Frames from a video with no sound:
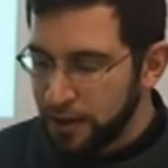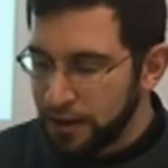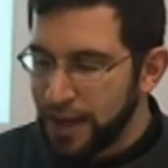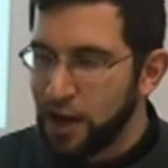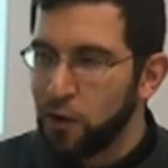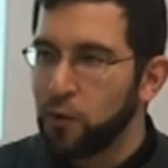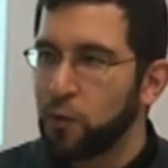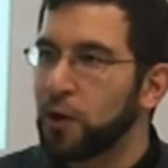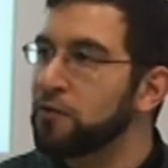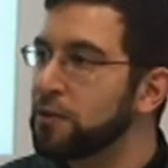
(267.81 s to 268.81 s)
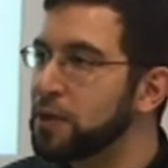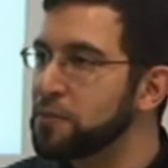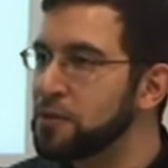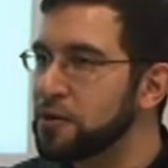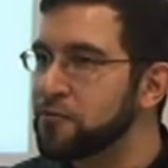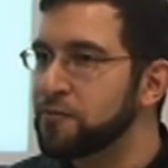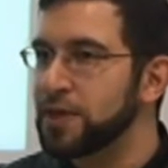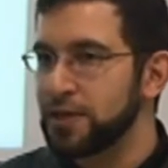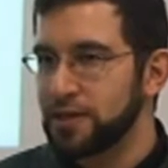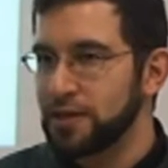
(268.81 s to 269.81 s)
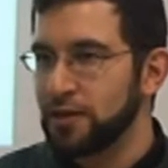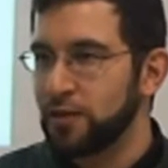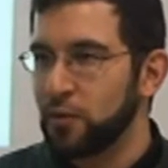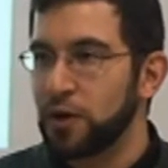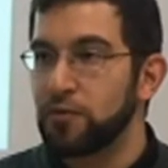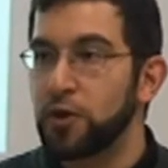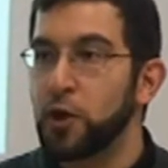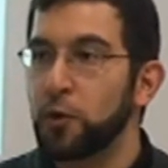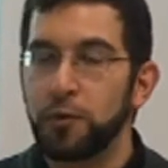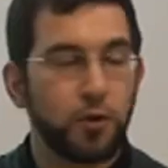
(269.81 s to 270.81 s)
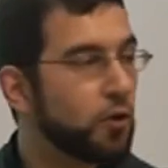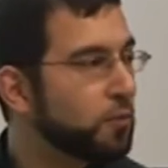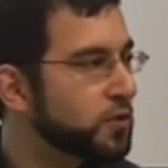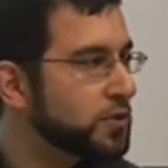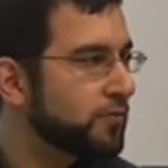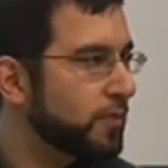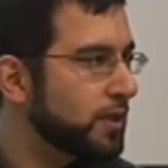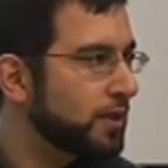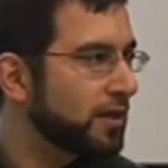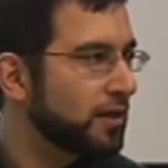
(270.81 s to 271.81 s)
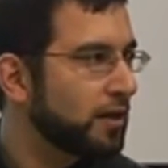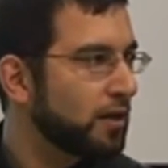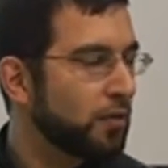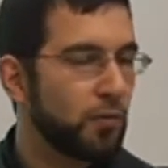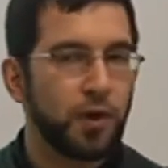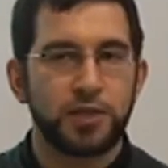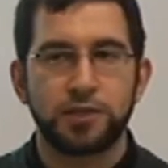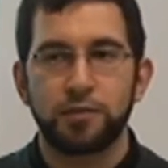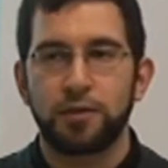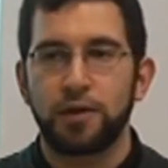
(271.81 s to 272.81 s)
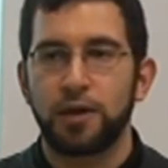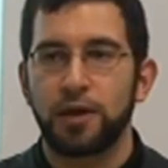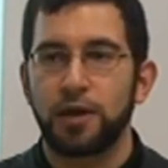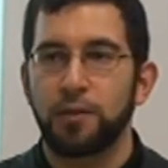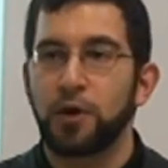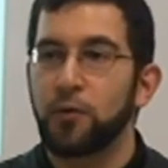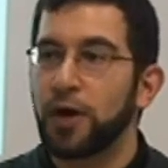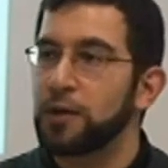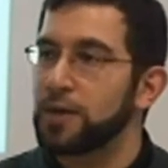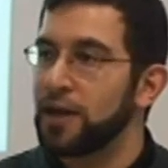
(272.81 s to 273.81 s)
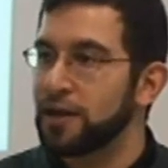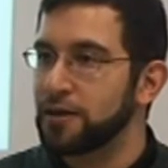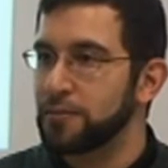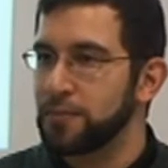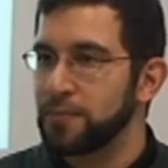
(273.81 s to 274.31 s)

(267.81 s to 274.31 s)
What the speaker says: Now, one of the people of Medina, one of the notables of Medina, was Marwan ibn Hakam.